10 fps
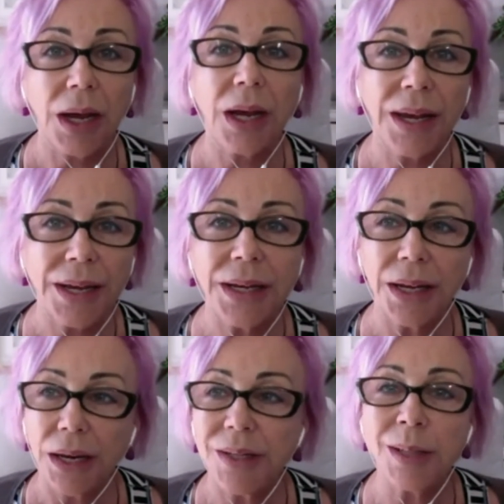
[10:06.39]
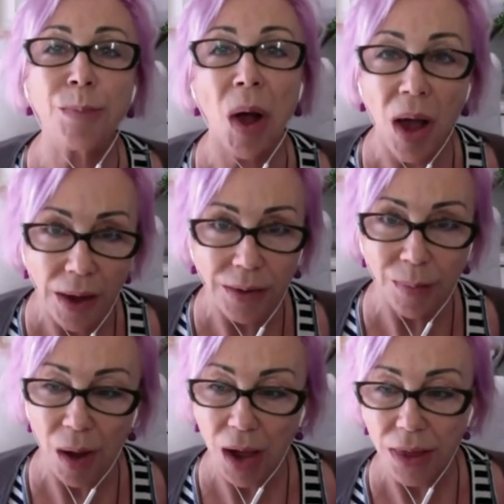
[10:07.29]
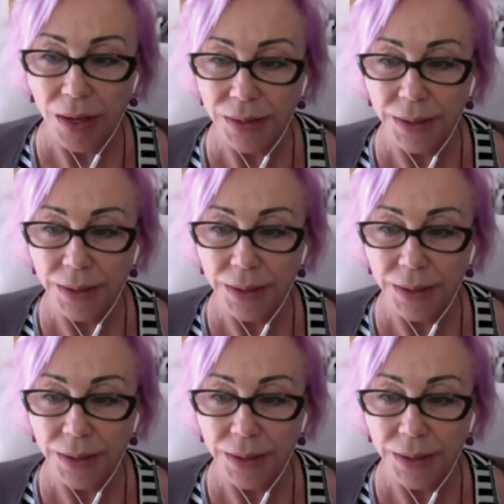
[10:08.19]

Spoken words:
getting inspired by this